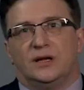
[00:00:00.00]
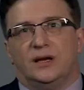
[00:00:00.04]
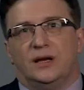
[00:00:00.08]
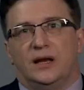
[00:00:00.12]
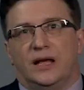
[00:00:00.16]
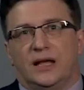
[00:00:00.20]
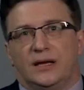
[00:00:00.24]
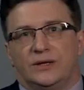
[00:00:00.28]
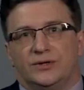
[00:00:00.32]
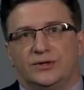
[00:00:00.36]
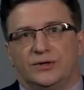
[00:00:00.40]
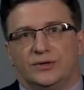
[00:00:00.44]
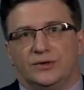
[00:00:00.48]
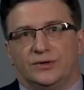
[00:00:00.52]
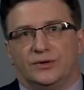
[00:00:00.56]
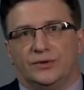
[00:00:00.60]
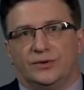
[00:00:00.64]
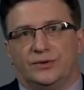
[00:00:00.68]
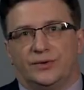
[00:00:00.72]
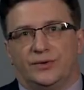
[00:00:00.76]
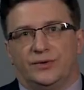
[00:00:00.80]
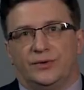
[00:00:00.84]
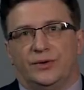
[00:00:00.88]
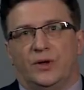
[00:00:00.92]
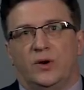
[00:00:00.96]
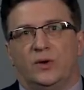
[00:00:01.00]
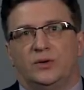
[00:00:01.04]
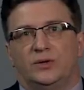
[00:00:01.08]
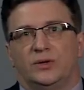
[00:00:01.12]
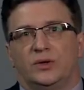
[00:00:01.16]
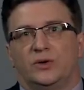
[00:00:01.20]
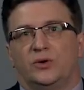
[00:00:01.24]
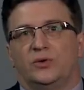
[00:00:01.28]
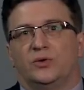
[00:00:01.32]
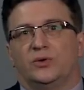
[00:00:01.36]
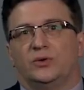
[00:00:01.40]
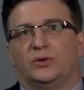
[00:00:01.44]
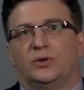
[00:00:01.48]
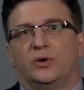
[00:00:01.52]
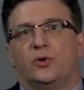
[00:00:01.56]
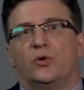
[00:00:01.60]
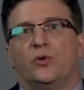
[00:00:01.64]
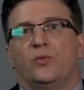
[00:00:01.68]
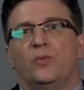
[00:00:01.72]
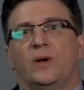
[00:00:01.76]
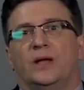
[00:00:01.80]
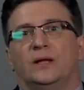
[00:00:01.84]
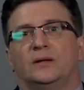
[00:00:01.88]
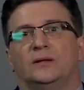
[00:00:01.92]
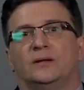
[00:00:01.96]
a legend. No
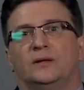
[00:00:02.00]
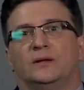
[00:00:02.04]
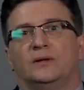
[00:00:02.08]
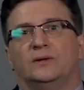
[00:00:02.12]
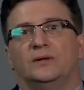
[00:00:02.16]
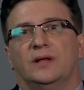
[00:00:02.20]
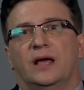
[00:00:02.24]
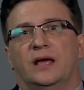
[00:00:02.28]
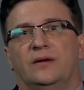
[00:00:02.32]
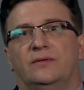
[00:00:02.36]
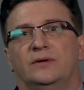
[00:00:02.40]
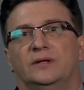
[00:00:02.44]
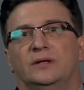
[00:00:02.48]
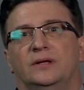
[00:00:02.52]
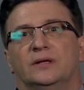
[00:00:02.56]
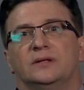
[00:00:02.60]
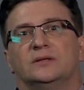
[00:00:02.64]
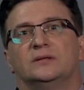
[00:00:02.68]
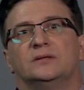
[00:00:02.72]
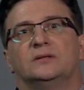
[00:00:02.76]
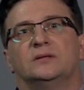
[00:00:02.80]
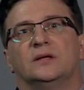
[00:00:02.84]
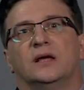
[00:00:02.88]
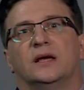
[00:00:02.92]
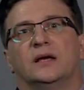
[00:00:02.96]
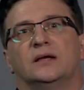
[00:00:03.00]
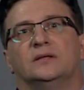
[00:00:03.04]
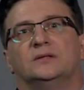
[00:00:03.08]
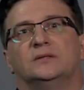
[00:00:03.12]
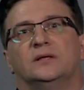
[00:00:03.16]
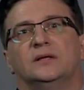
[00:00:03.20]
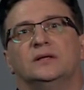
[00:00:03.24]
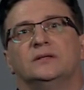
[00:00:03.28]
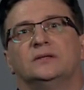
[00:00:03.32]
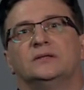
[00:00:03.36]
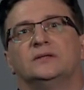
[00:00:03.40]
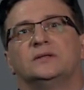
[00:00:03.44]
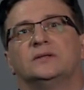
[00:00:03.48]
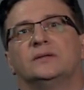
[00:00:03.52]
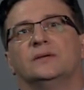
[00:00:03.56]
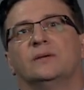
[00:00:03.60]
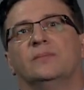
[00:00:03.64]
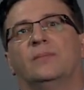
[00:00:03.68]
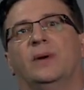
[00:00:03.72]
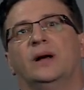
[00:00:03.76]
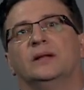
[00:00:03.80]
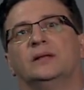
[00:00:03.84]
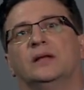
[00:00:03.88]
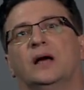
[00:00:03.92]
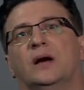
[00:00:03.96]
documental evidence exists,
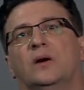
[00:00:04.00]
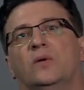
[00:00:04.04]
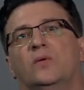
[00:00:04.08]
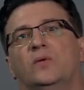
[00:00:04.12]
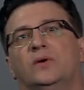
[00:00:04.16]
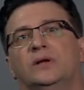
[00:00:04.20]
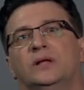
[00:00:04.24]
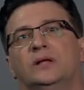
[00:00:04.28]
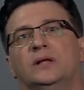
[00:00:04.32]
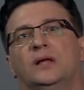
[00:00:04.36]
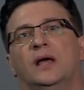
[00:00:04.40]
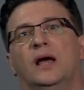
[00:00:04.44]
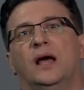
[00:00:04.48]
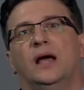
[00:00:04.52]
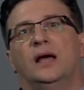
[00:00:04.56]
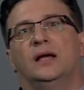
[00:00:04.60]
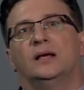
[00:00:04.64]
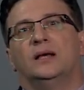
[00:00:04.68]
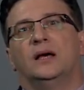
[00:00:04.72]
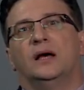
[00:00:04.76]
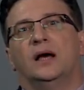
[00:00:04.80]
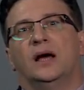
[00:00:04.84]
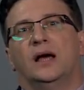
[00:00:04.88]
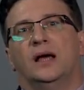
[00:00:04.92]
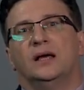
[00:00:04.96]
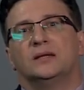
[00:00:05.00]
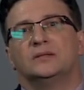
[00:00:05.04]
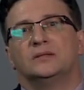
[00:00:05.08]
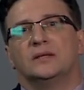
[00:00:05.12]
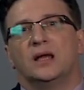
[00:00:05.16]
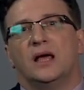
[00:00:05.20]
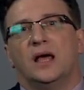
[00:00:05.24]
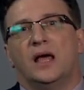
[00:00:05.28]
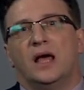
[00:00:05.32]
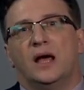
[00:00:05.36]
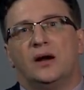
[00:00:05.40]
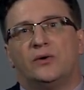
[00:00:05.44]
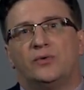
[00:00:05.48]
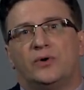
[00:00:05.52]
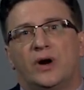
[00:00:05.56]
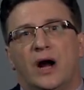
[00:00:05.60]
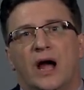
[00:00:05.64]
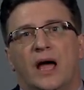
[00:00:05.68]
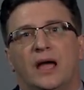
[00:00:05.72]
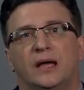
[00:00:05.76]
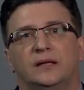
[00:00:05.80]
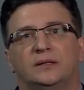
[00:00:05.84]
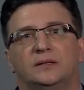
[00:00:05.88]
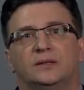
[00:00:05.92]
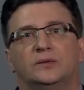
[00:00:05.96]
but Akunin has a
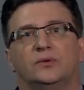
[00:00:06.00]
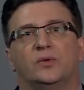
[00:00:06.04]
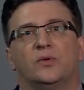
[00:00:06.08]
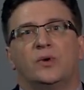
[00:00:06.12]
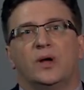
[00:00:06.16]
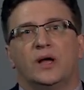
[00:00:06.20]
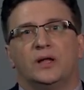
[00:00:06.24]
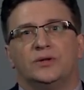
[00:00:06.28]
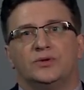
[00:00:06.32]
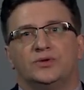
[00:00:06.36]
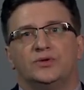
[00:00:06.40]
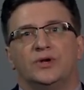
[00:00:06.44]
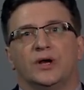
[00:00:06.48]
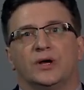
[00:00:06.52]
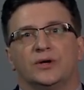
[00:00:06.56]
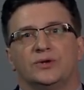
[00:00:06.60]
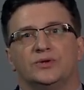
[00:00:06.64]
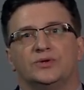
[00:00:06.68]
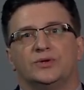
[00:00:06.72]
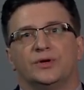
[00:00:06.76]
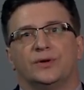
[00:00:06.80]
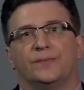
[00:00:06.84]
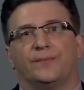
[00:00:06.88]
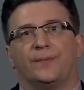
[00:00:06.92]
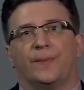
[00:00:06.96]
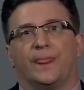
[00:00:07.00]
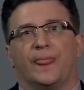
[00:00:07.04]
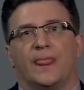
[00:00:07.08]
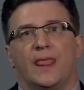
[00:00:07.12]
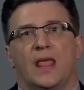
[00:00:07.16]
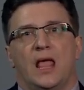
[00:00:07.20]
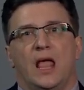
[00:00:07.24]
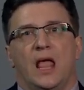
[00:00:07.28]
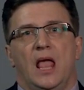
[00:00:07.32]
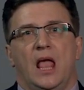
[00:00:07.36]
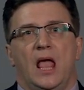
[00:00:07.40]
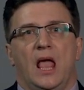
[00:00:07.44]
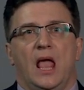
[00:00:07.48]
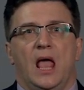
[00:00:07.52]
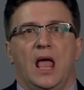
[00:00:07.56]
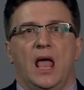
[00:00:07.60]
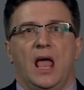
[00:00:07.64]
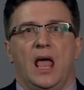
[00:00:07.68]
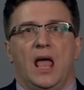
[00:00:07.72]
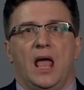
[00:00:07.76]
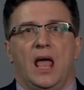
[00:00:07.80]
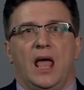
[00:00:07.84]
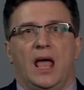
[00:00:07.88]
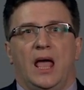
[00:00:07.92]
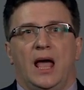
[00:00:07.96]
right to conjecture.
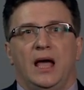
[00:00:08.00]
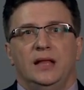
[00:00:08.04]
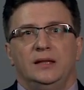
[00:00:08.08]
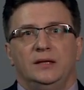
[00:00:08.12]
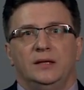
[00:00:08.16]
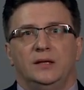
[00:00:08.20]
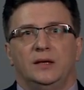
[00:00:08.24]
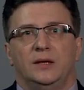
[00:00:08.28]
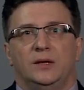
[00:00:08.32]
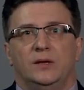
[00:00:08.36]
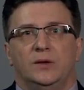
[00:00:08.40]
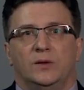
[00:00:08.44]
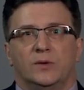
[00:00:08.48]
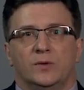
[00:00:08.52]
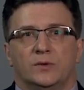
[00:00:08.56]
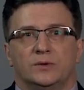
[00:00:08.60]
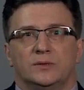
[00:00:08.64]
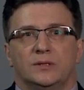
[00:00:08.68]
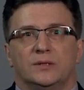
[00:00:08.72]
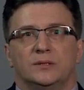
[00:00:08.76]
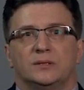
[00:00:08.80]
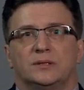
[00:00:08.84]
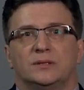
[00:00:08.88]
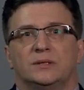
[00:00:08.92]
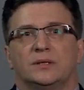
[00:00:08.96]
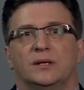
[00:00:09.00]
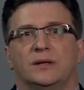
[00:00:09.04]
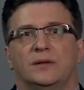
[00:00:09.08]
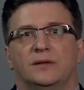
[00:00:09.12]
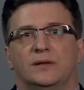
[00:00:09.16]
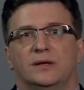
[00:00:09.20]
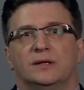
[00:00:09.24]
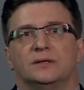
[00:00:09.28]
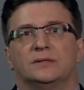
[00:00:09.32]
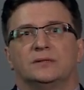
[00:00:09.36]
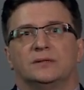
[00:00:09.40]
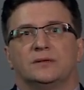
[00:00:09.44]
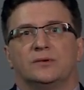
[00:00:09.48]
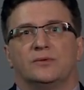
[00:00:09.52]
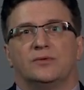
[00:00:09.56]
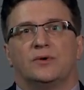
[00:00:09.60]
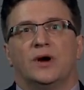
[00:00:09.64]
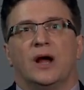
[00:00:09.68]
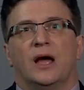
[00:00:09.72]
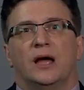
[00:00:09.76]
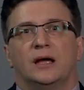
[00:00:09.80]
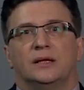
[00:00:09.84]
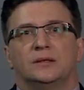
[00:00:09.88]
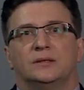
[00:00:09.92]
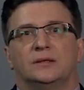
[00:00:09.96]
And he uses this
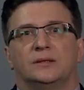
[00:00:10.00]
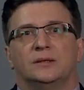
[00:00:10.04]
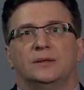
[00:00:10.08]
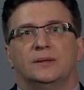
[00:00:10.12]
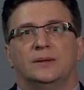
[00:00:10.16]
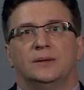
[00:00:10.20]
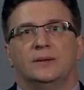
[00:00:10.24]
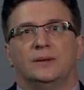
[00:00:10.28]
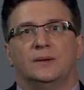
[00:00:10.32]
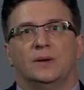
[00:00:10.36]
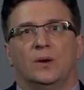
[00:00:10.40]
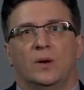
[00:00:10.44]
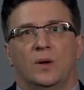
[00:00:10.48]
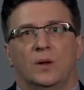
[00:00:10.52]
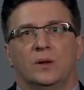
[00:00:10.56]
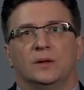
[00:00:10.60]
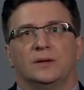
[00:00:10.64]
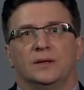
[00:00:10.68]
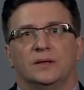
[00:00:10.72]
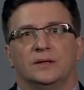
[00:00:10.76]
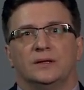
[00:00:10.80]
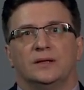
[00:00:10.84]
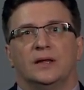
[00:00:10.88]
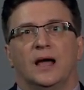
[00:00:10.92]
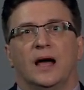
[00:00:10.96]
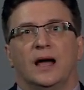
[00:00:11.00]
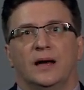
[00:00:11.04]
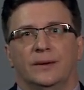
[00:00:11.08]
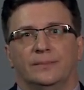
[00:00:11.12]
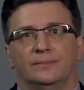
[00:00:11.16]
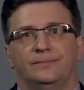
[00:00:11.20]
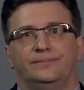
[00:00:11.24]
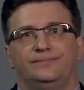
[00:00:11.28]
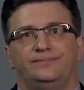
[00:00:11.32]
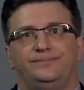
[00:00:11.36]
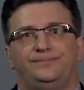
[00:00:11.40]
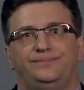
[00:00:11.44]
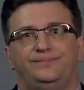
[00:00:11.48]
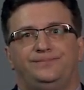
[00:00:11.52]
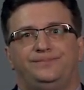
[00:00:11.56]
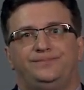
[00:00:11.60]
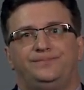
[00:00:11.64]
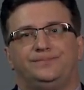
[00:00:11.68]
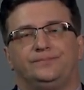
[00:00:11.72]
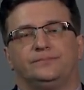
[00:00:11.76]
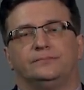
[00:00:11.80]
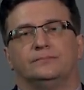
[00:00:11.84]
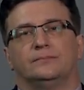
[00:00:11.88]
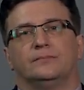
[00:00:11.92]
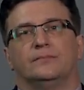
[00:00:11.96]
right all the time.
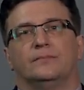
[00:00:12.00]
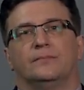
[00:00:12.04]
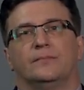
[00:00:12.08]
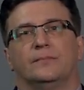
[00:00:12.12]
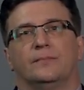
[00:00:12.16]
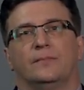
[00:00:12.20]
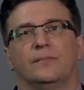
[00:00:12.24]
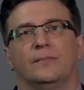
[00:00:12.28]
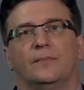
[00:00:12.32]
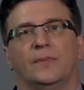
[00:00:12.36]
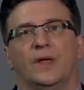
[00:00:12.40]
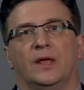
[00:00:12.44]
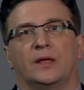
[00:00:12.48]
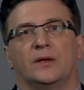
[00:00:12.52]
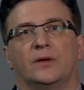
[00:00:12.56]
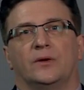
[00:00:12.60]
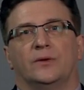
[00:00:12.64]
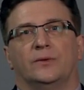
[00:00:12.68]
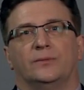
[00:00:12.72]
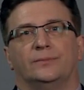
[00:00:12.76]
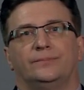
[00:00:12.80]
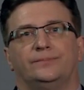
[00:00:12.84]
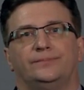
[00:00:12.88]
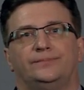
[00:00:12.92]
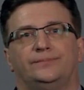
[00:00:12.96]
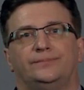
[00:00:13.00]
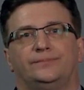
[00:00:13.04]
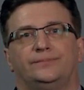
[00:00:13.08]
Thank you.